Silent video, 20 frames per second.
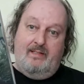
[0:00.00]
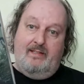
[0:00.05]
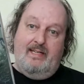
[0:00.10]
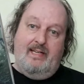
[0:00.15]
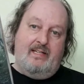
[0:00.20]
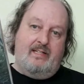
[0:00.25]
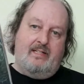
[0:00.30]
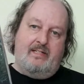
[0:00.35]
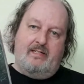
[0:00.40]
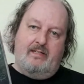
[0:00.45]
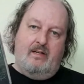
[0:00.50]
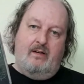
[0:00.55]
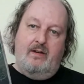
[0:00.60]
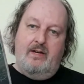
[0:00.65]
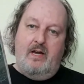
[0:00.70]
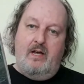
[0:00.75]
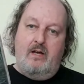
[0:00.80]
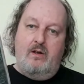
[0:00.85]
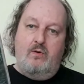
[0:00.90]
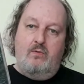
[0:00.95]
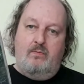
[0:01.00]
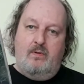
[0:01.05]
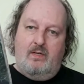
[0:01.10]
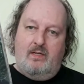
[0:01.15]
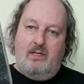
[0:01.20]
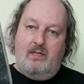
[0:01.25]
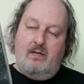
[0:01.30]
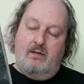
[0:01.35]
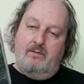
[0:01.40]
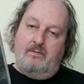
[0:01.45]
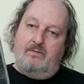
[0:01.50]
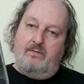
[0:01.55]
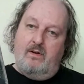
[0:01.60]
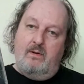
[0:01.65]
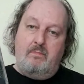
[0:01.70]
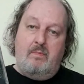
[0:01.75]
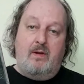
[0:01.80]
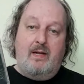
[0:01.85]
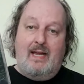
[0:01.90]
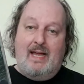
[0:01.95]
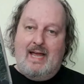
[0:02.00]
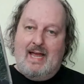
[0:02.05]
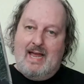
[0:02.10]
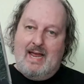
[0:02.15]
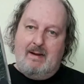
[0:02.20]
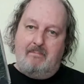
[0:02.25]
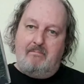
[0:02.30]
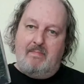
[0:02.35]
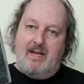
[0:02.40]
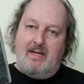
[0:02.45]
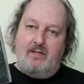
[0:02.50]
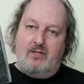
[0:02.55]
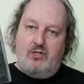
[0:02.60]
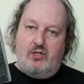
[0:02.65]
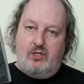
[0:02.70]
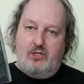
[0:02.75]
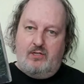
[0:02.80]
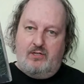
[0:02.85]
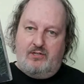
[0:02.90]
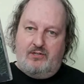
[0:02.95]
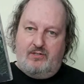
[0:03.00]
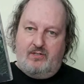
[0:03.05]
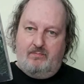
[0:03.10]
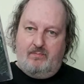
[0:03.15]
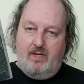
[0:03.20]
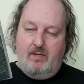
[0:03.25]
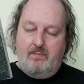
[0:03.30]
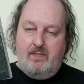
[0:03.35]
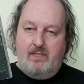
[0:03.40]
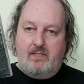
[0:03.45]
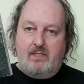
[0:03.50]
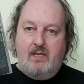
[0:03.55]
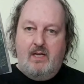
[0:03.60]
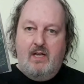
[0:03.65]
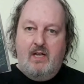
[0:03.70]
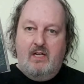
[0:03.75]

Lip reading: Yes, I know, I can't find my Ant-Man shirt at the moment,